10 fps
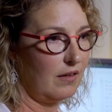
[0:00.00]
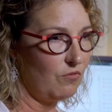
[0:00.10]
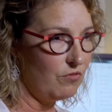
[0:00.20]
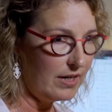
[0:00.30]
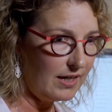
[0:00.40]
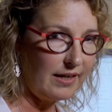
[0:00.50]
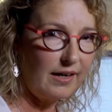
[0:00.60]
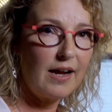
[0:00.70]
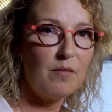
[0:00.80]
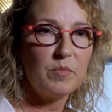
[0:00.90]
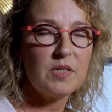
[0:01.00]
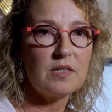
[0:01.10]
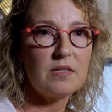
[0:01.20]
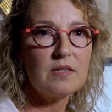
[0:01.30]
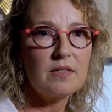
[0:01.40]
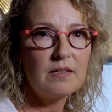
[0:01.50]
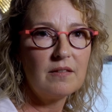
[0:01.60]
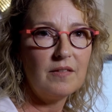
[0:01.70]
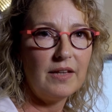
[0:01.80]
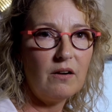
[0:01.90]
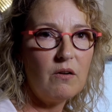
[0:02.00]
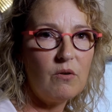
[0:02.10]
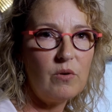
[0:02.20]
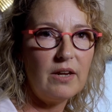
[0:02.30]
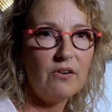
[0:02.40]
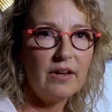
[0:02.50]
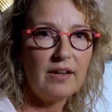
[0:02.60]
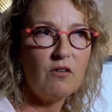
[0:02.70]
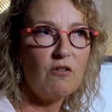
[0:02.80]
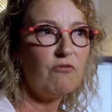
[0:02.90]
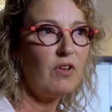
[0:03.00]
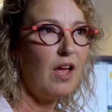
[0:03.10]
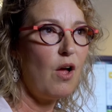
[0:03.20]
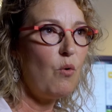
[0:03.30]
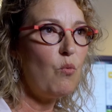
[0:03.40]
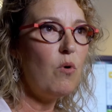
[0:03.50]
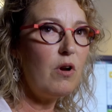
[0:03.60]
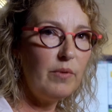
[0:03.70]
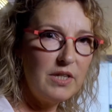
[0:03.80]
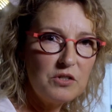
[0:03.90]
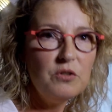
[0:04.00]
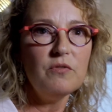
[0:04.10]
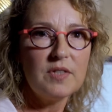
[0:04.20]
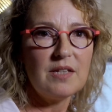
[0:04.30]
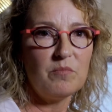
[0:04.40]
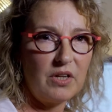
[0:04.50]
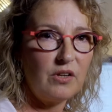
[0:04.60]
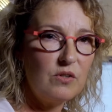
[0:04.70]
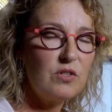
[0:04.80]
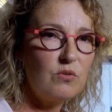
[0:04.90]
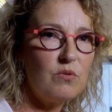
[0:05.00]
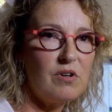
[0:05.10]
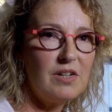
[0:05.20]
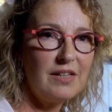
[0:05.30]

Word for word: really encompasses that whole area of what do we do for somebody who's sore?